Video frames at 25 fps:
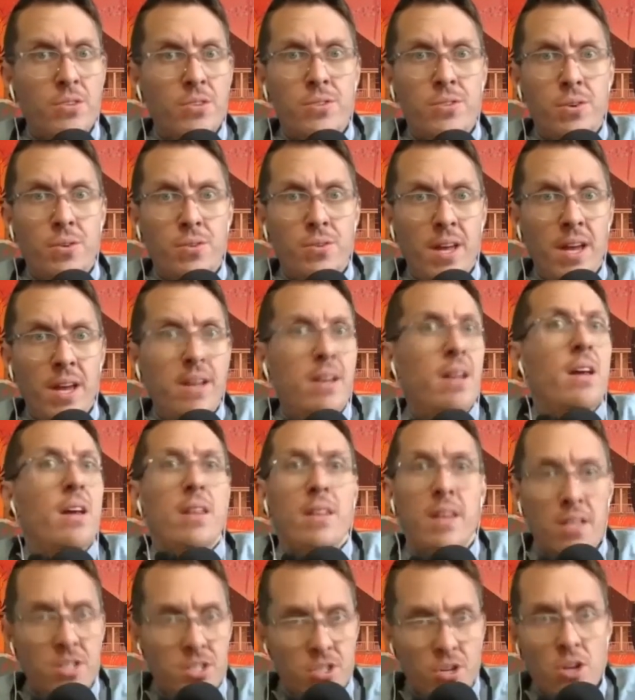So then
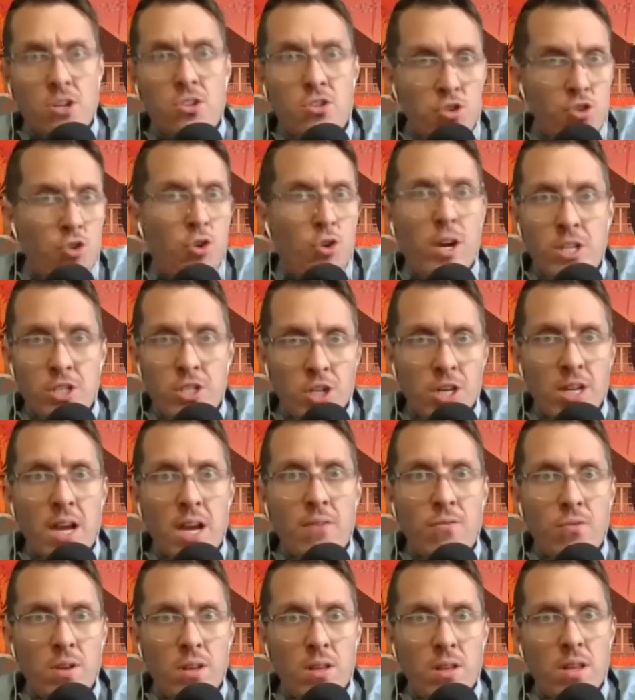they start
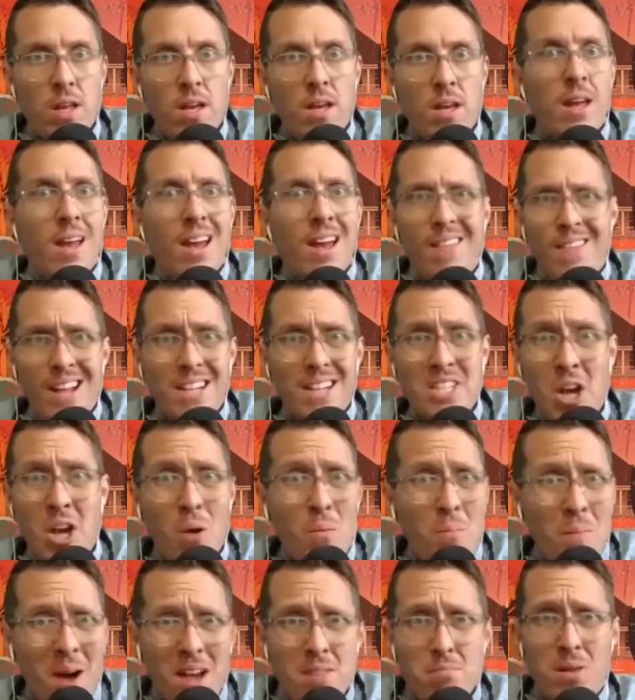dredging everything. And that's
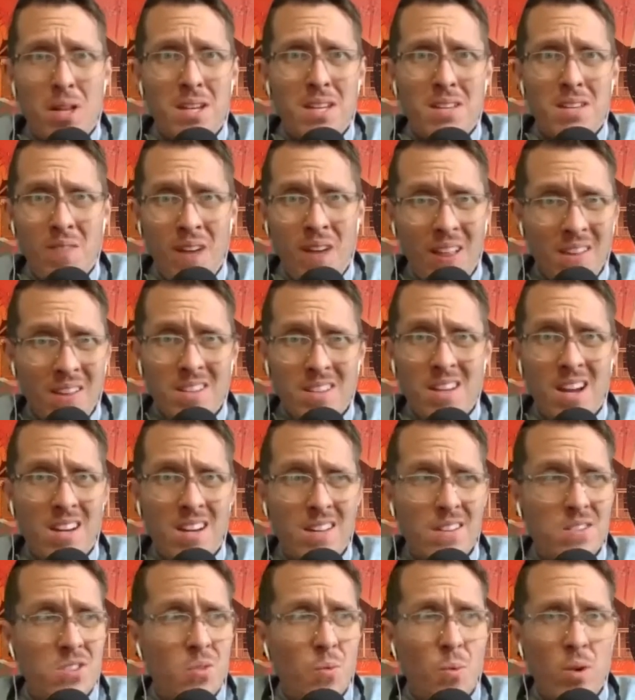how My Bloody
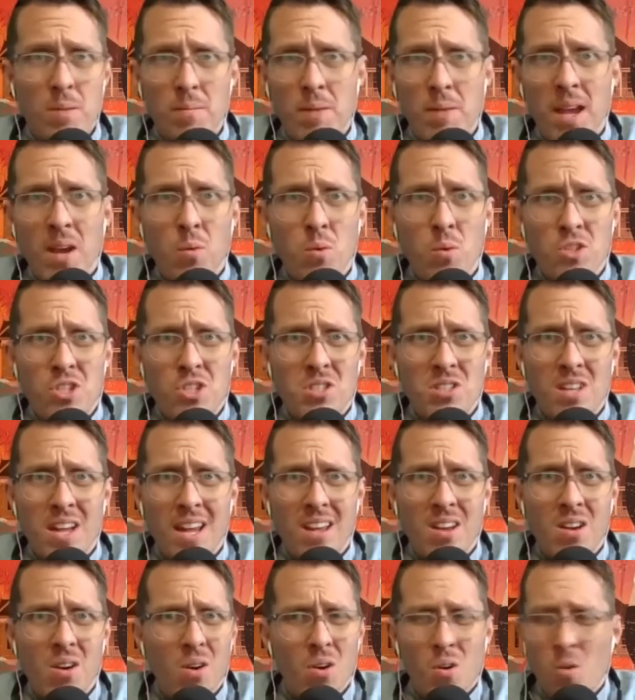Valentine gets a remake, which is
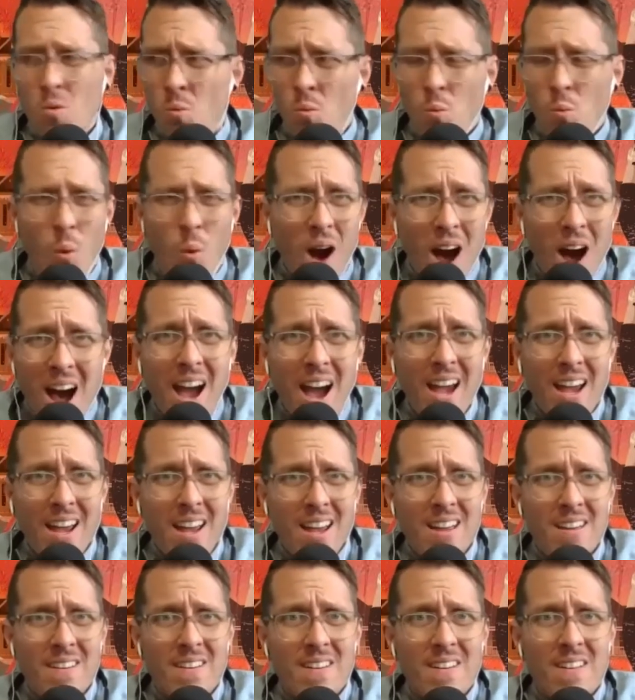like,
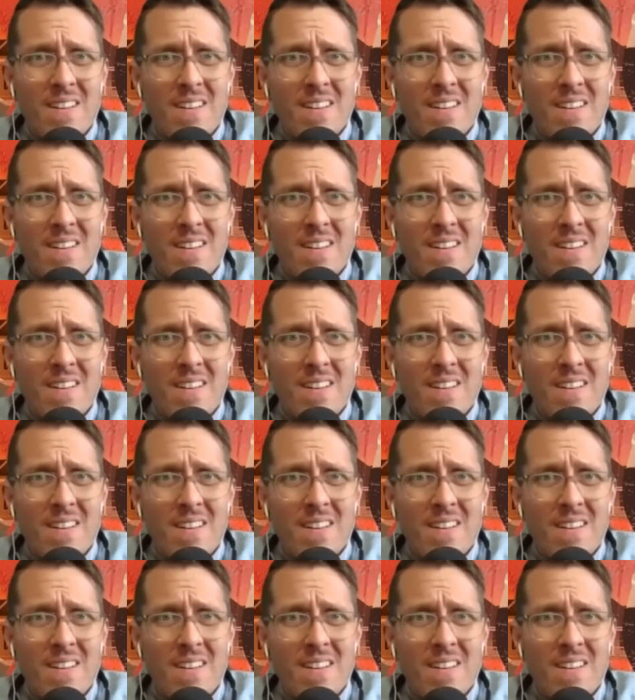why?